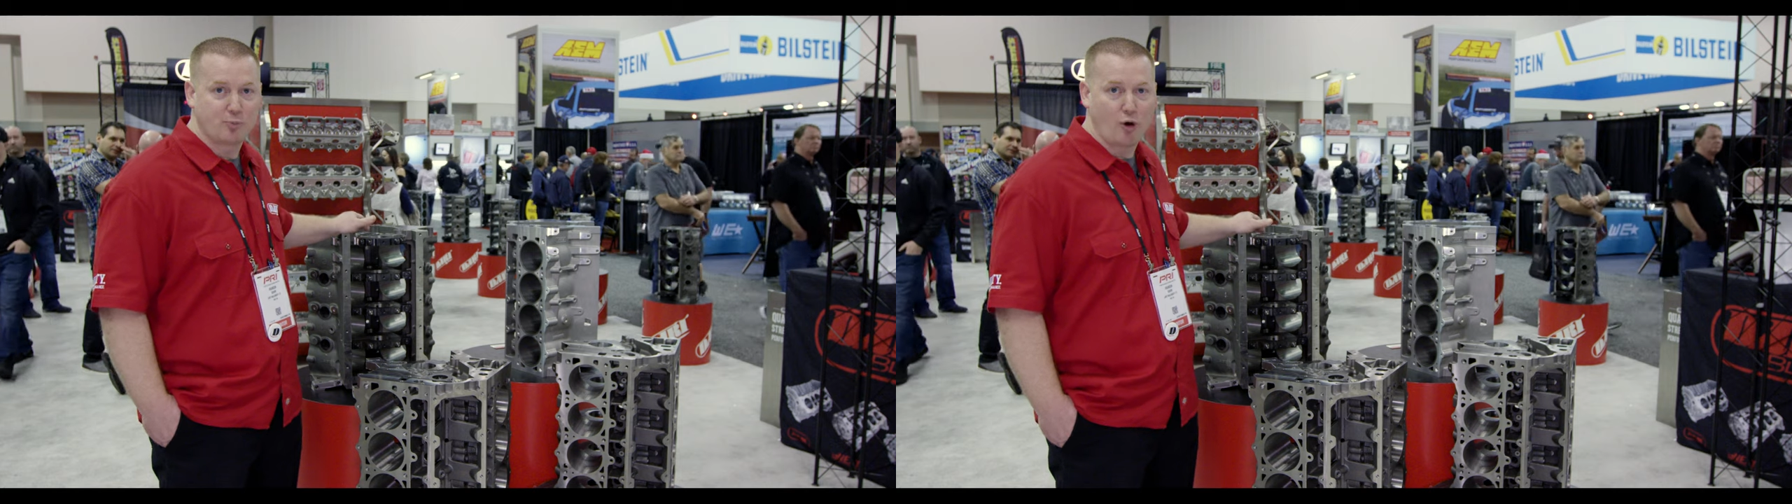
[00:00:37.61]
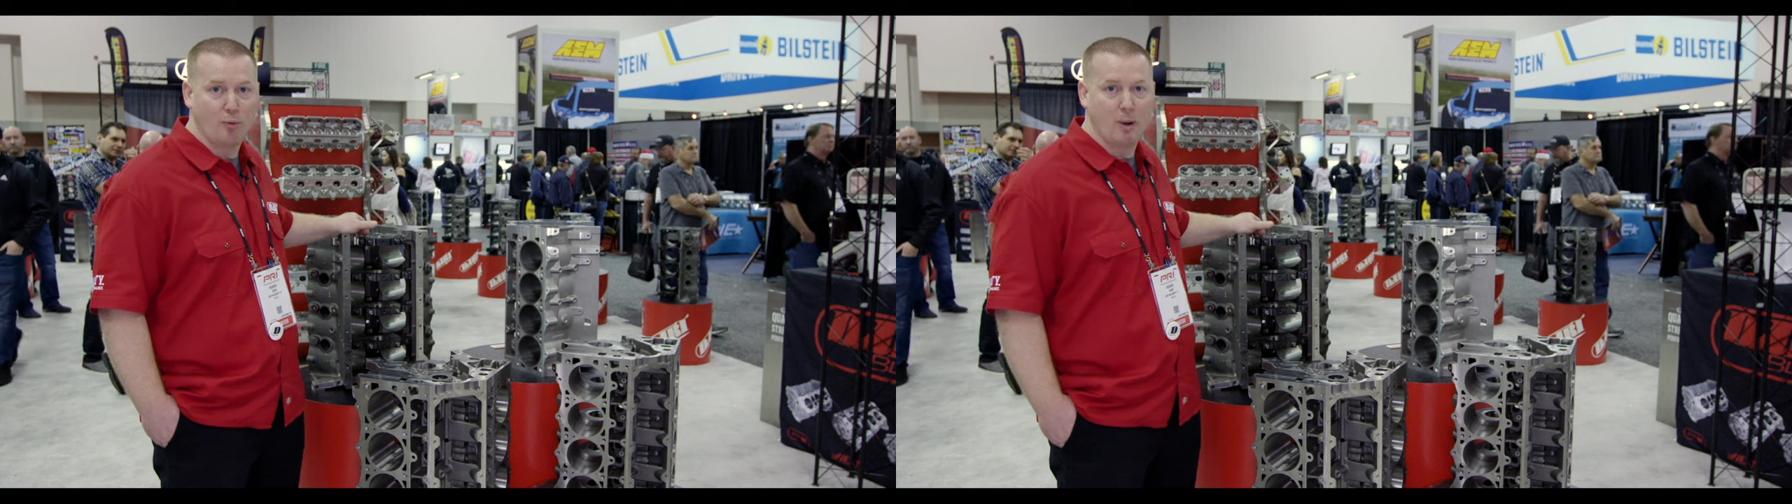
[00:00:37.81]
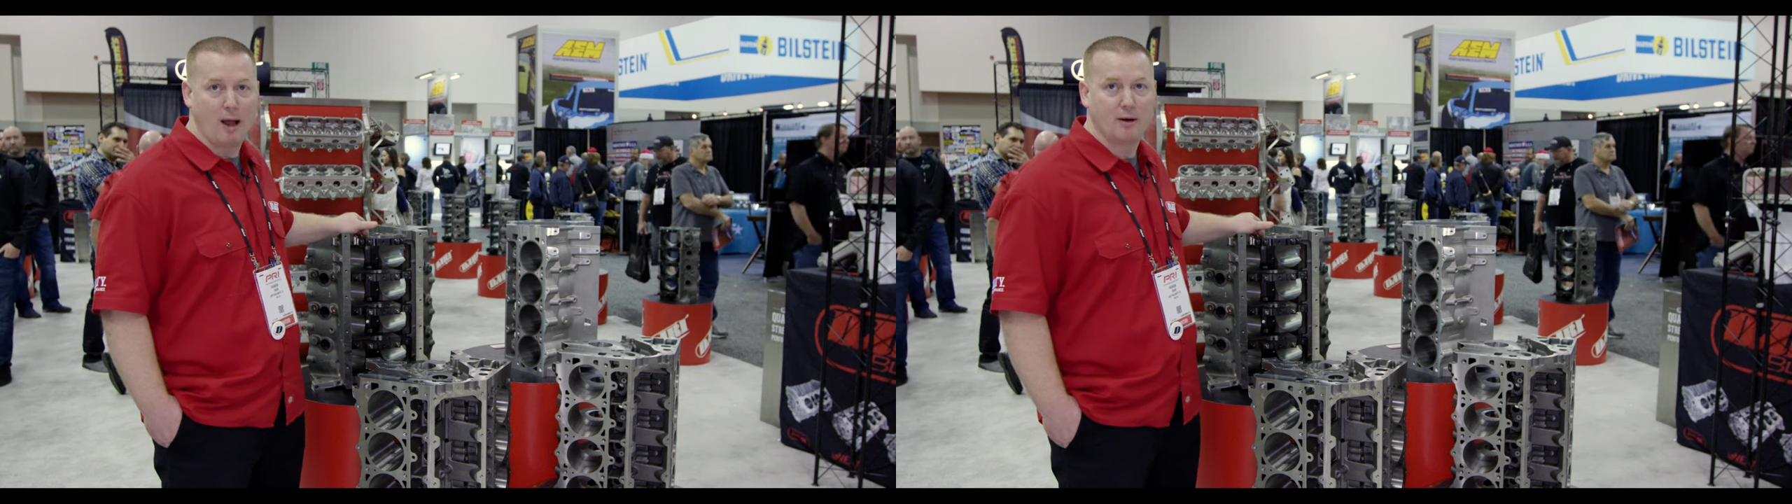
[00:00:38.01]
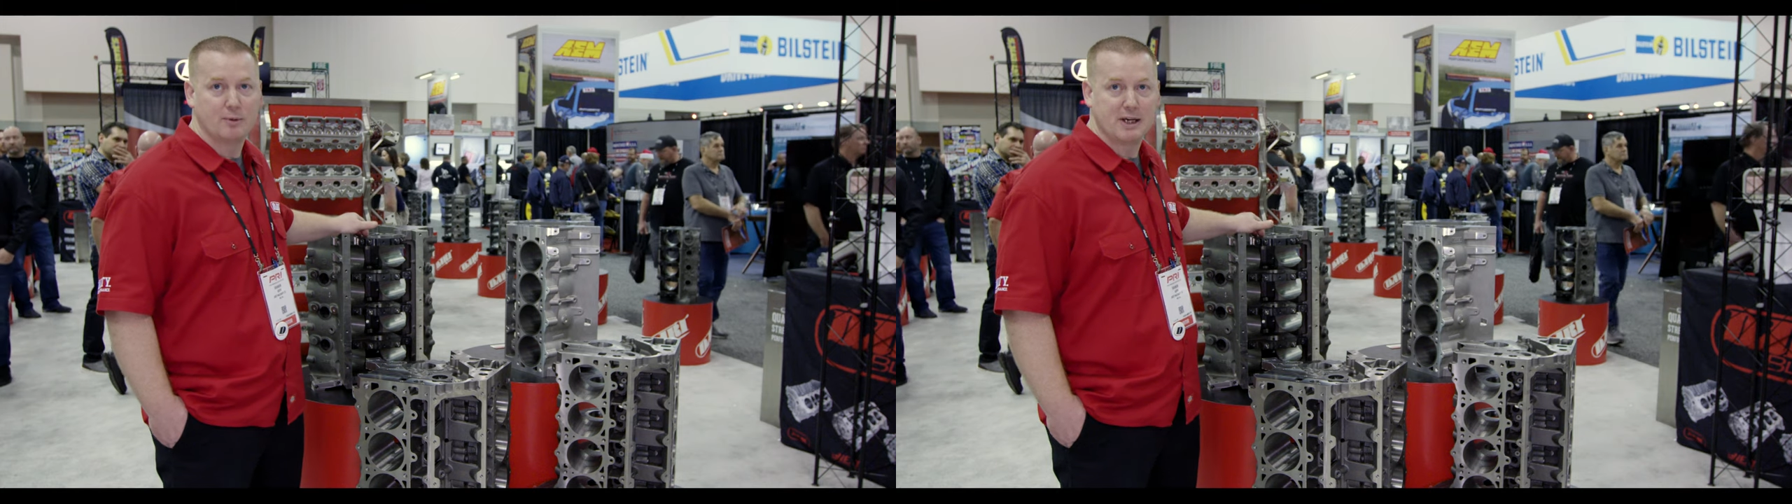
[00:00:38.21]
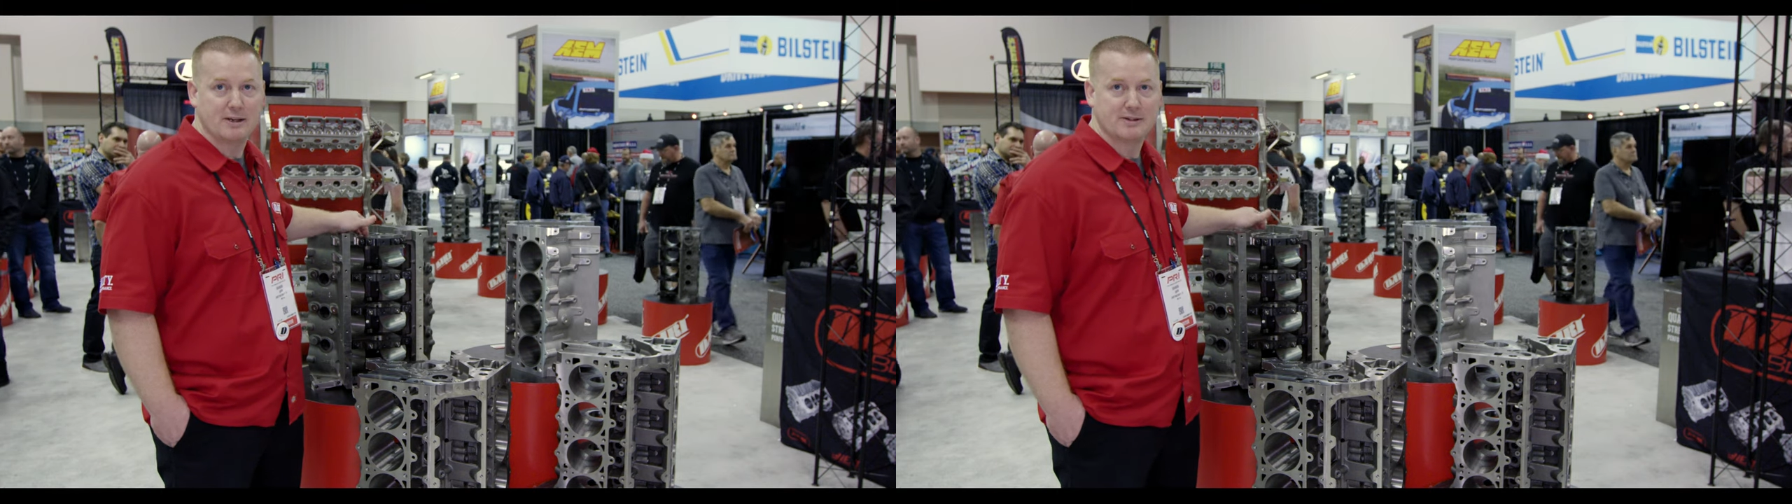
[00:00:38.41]
Pro block,
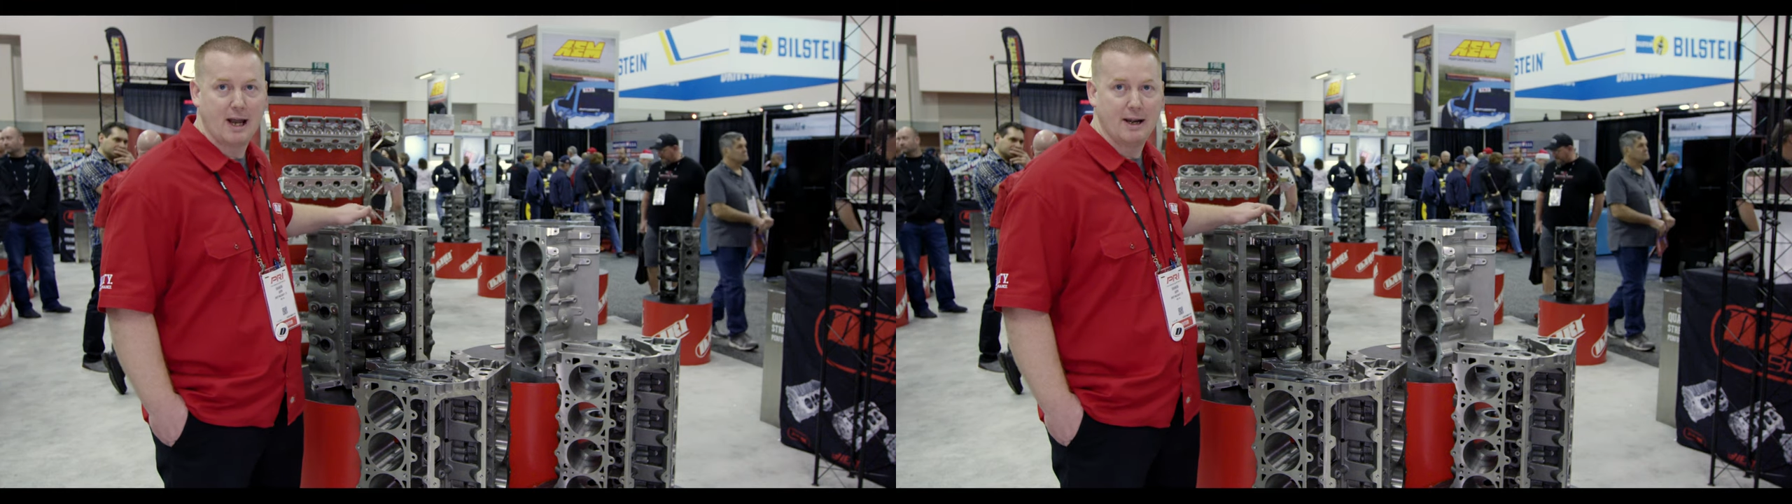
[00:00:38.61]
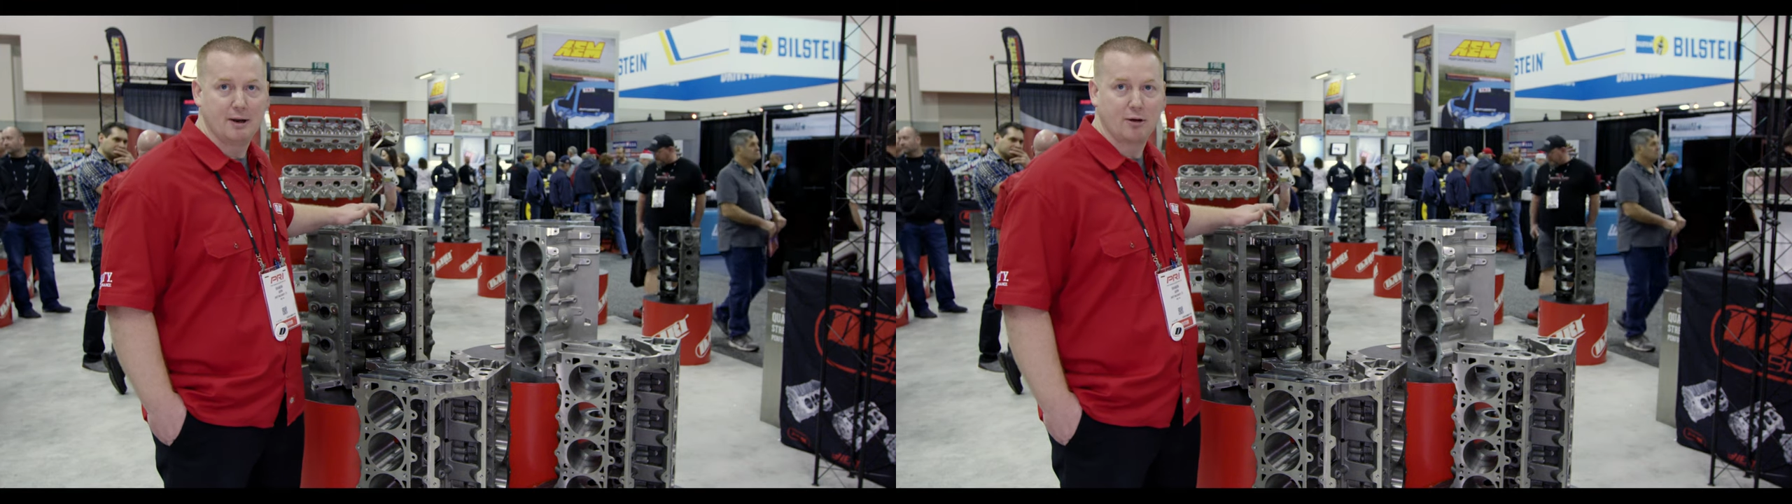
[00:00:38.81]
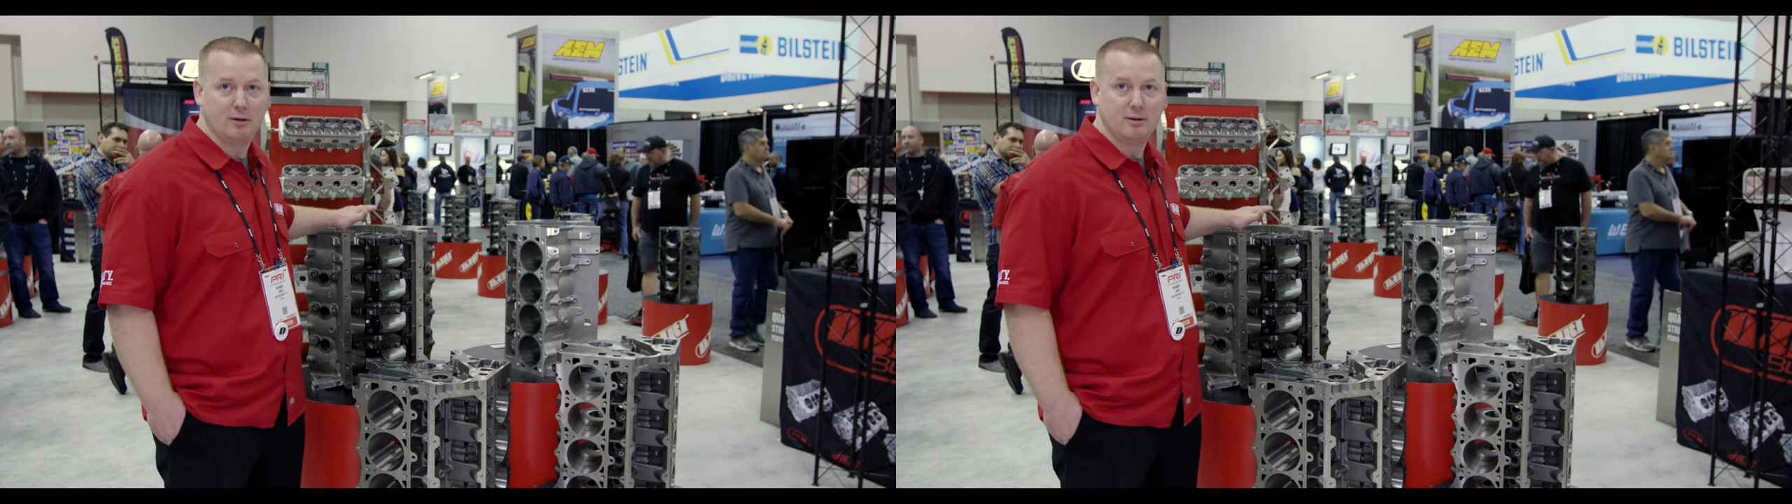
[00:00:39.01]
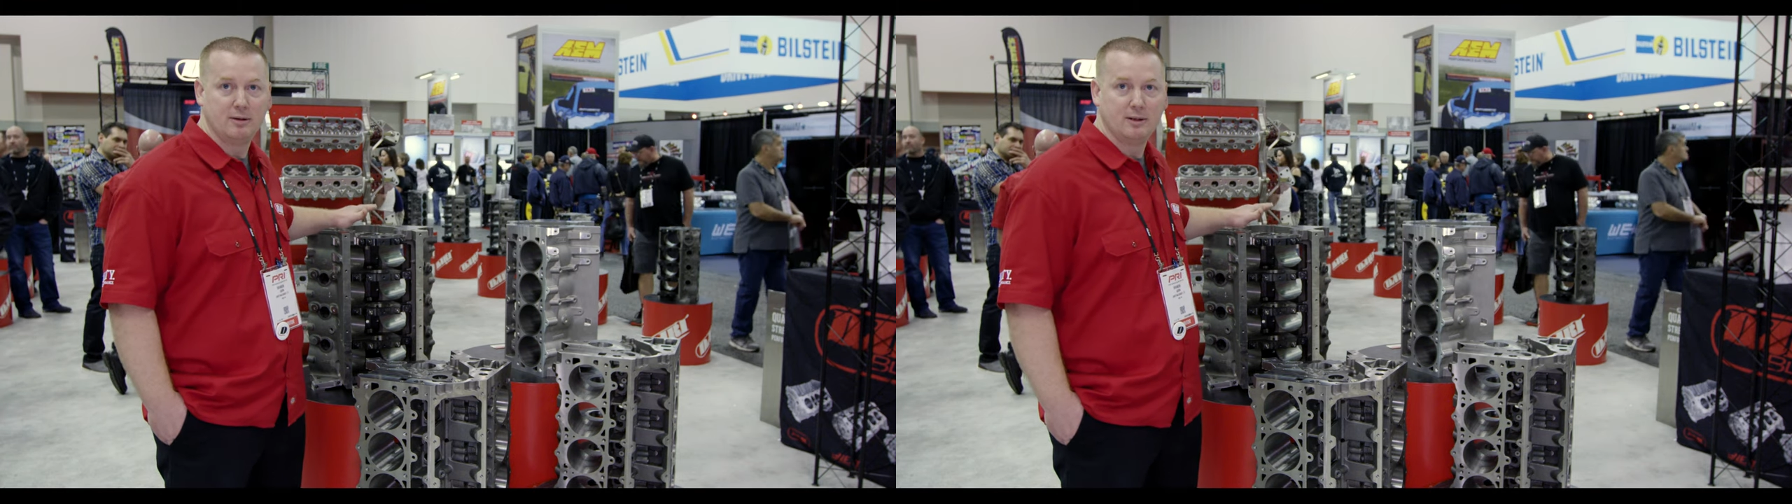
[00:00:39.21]
which has the high nickel